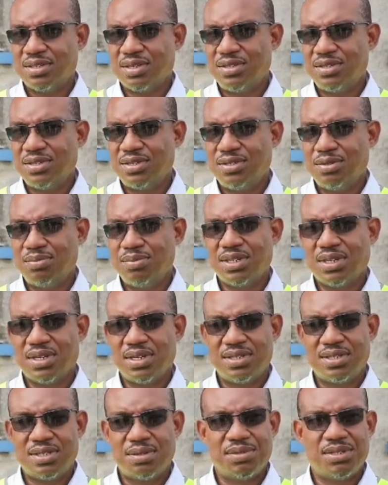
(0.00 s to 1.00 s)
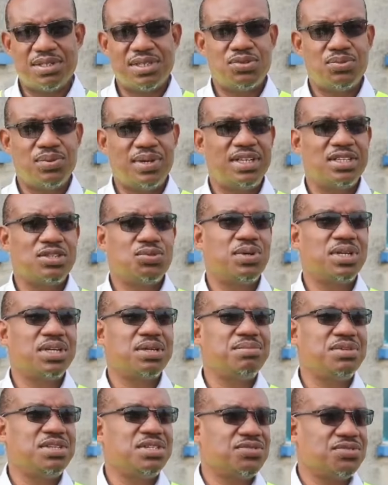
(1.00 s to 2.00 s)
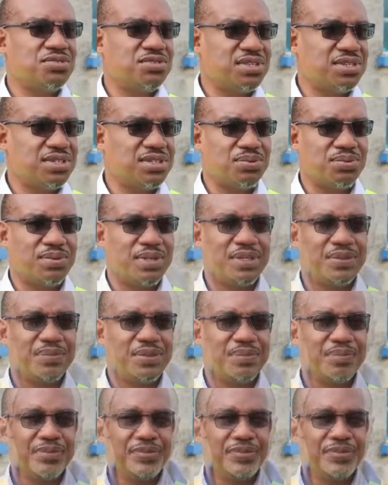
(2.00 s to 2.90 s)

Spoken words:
consumer, the customer, as well as what it means for us as well.